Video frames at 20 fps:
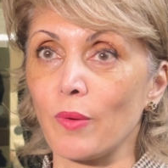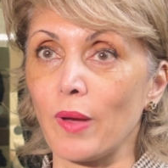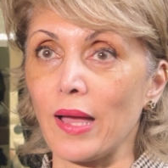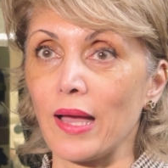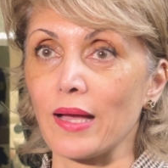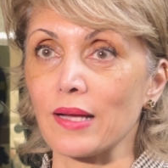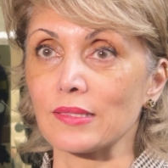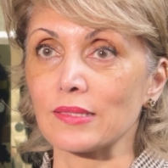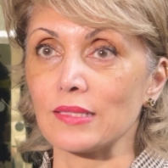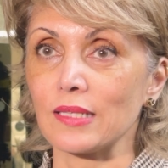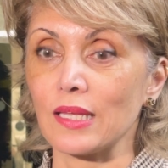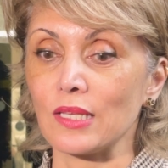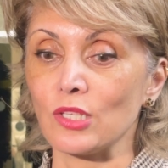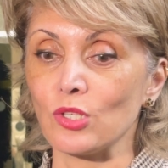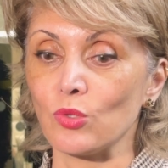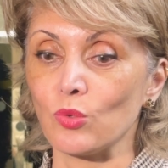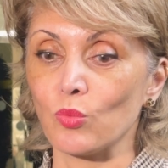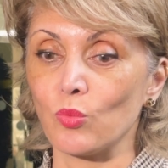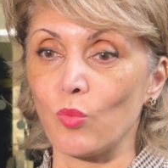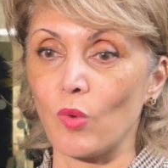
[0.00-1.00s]
act and
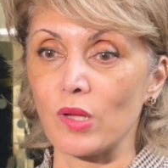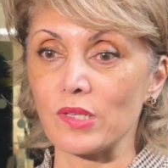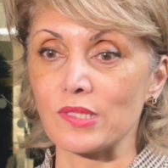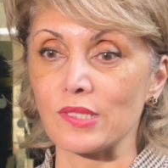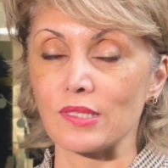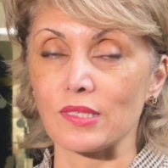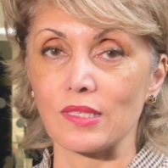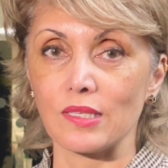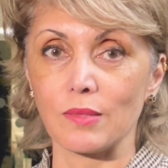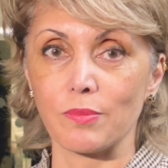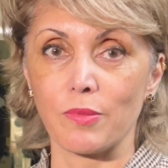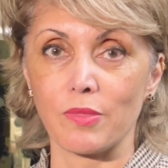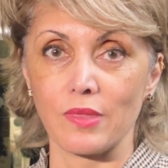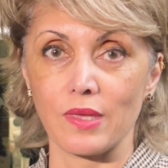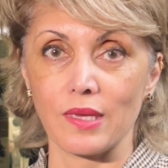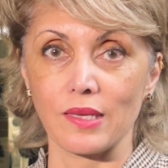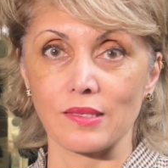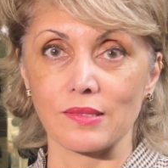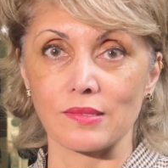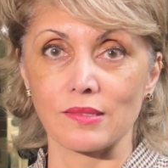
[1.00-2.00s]
you want to keep
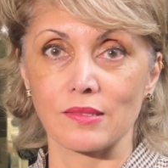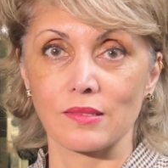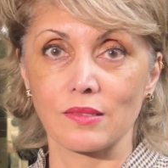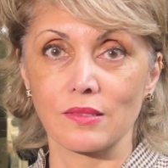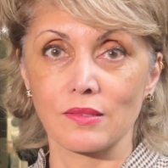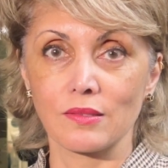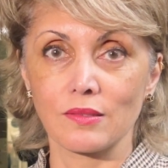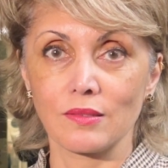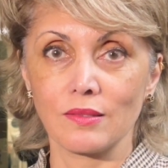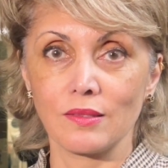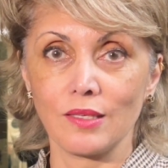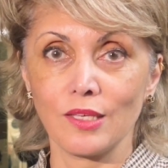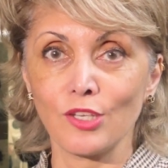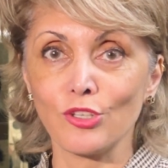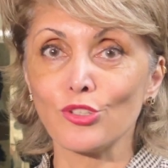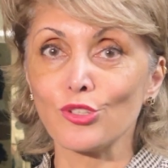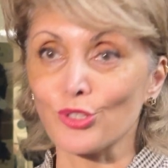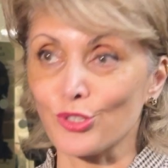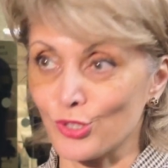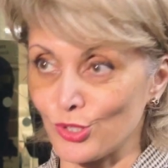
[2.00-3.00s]
things
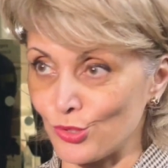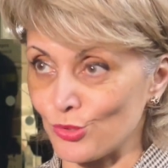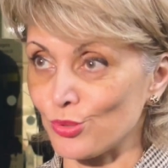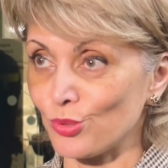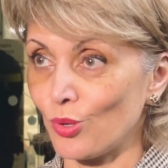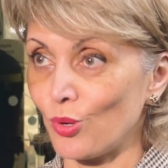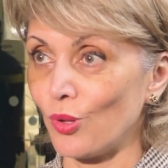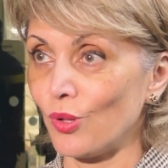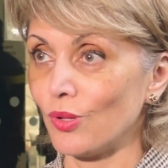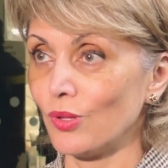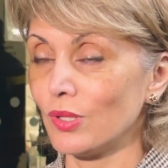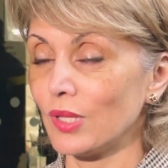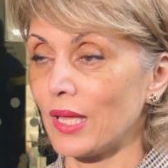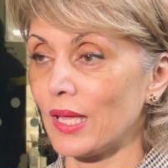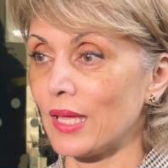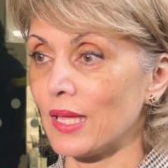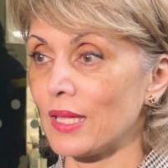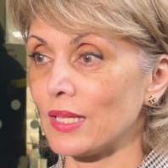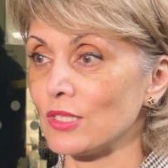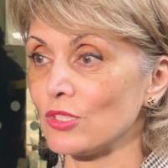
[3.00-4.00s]
in your control
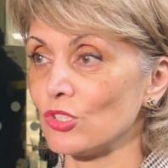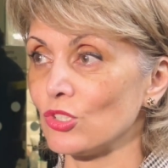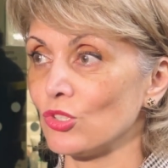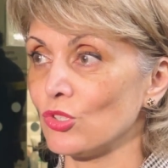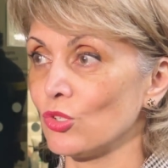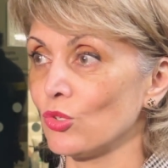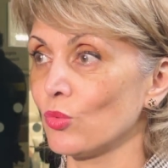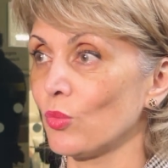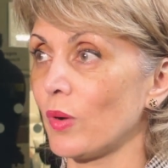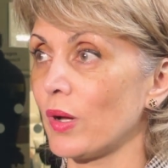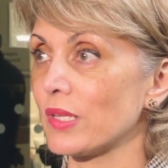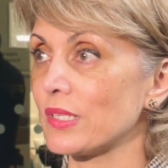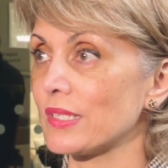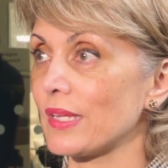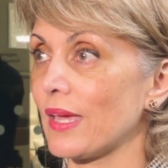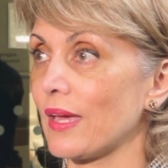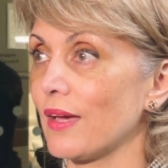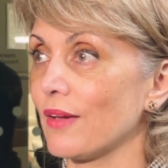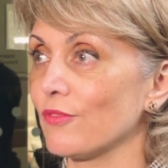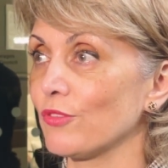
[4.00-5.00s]
and you want to
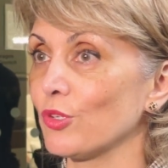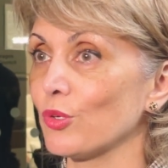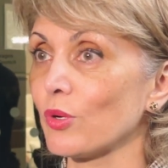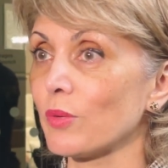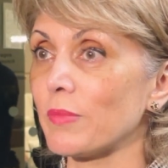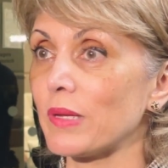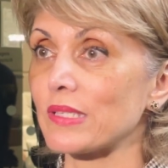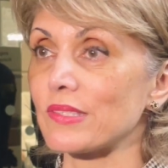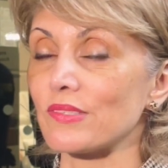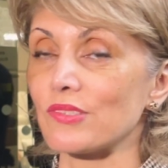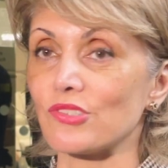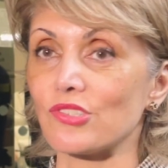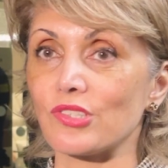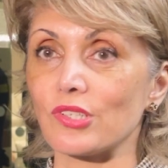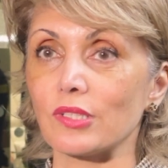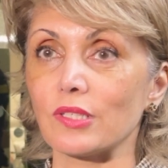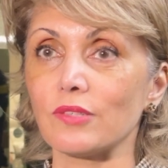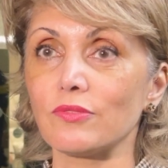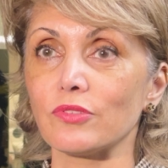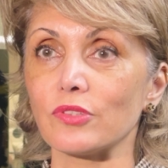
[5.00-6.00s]
have your message
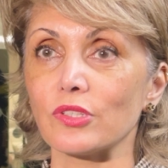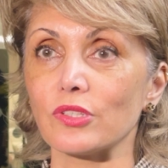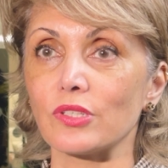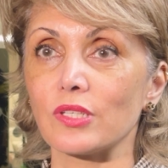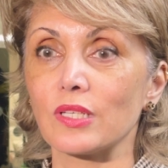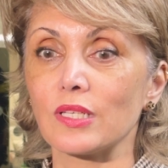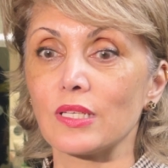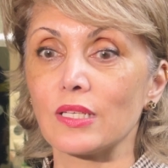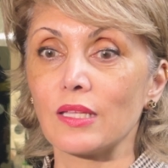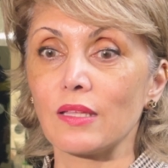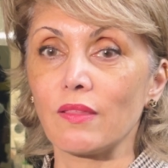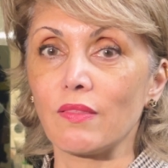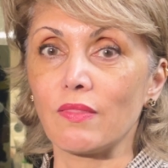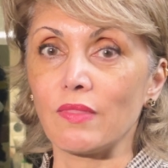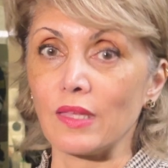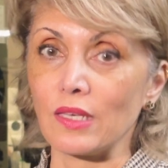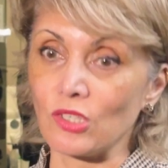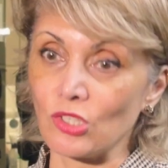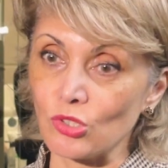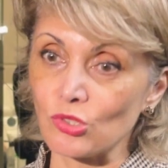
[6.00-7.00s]
delivered,
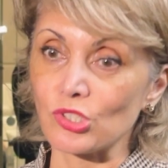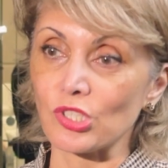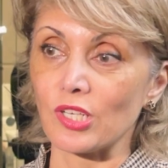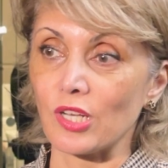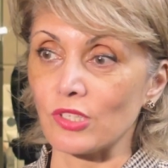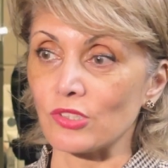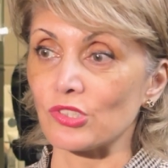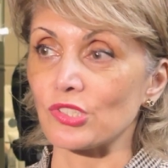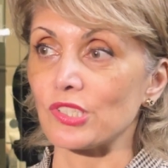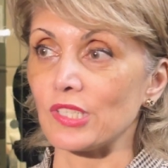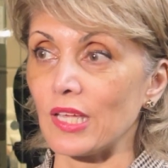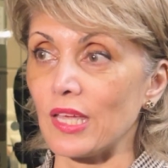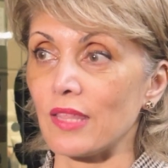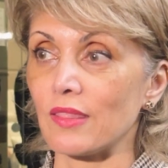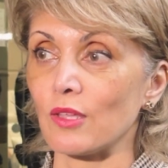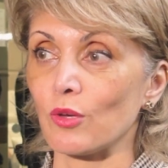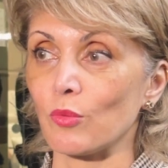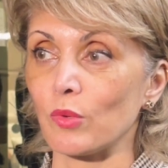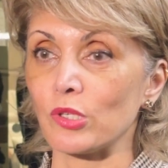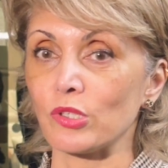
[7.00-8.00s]
then you should
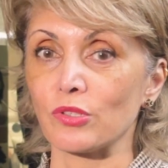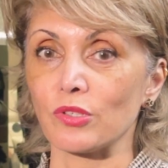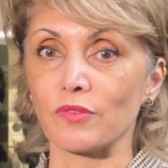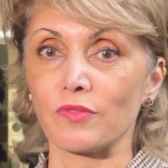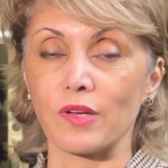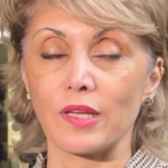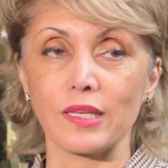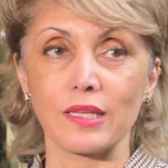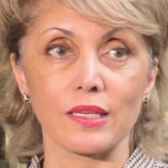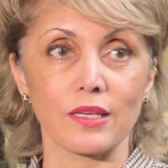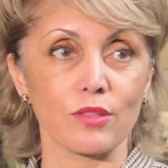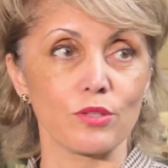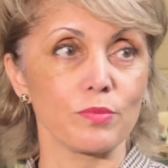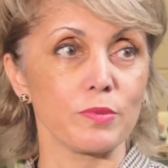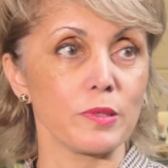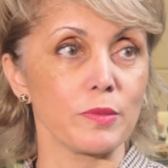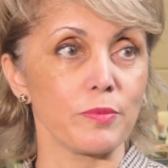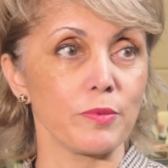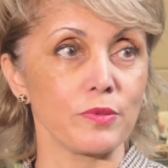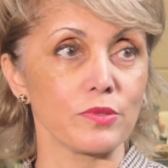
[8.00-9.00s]
understand that when you're inviting other
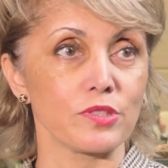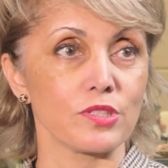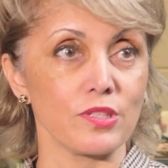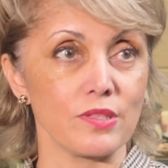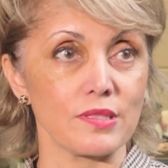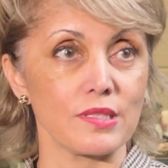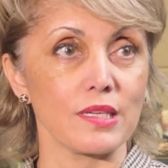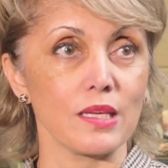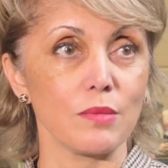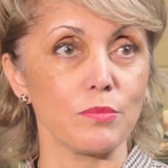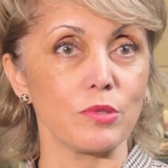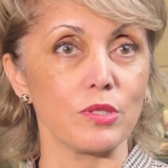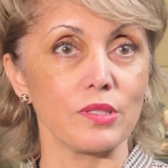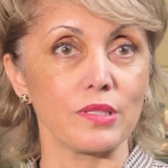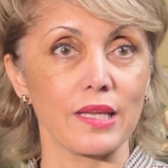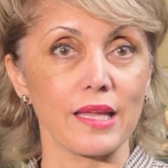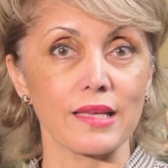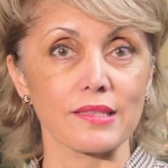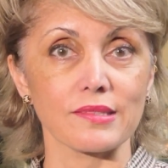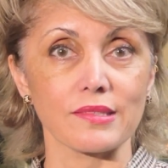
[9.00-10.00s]
people to the table
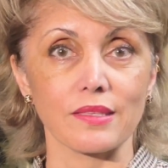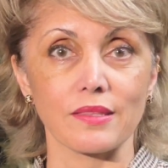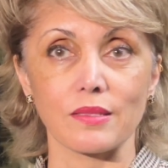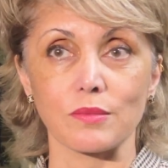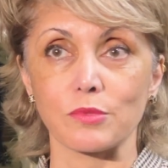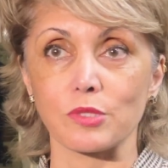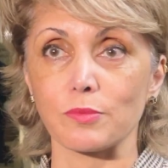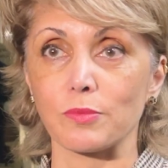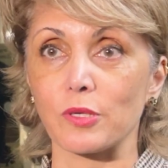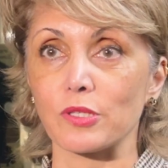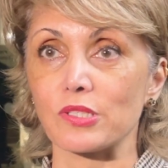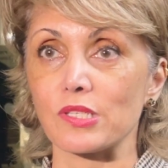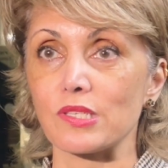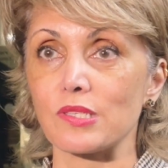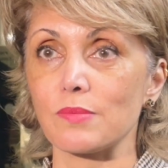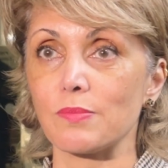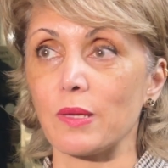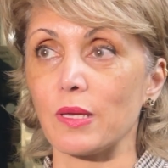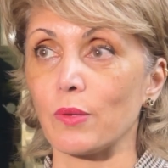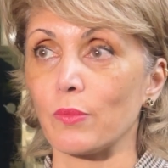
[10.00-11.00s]
and asking them to
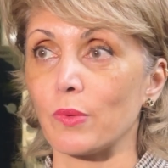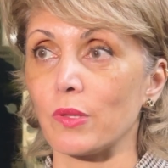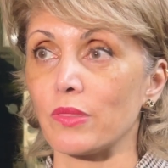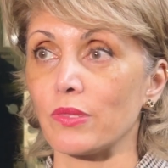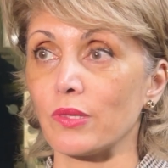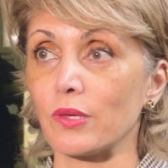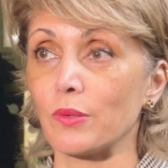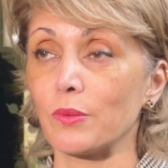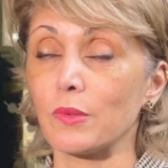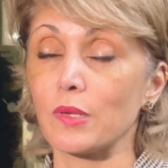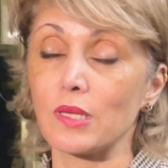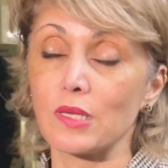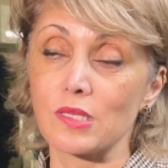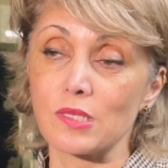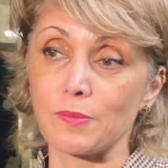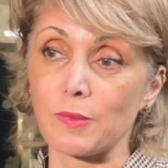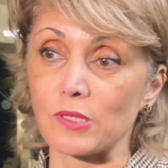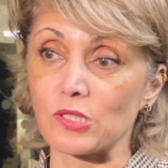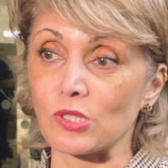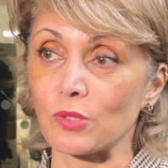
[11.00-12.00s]
participate with you,
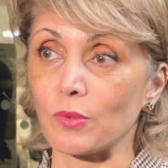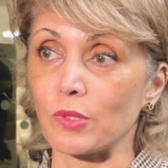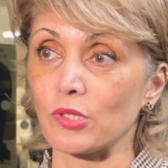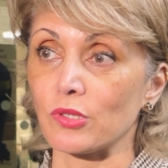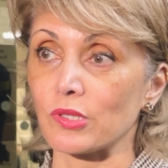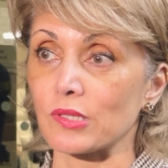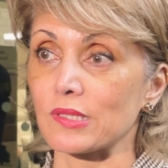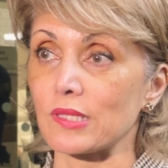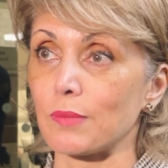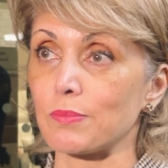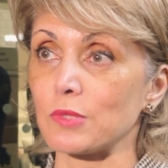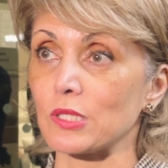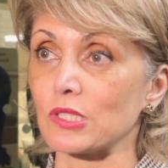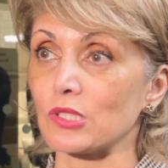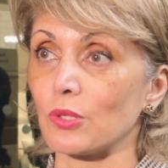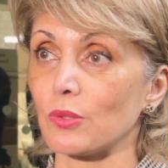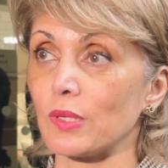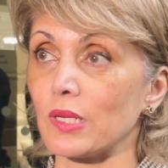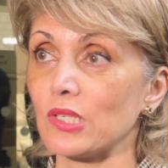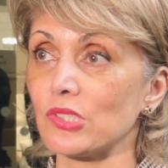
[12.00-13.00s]
especially when you're accepting
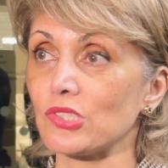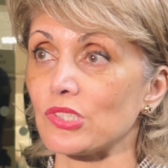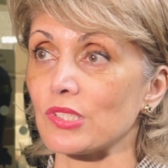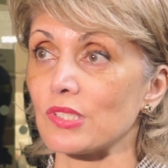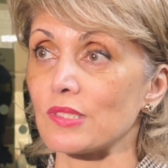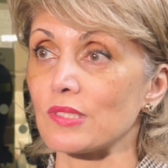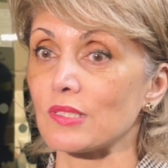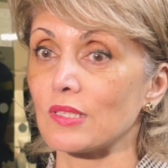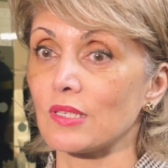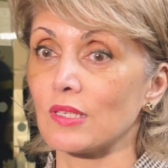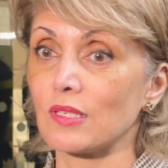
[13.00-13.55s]
donations,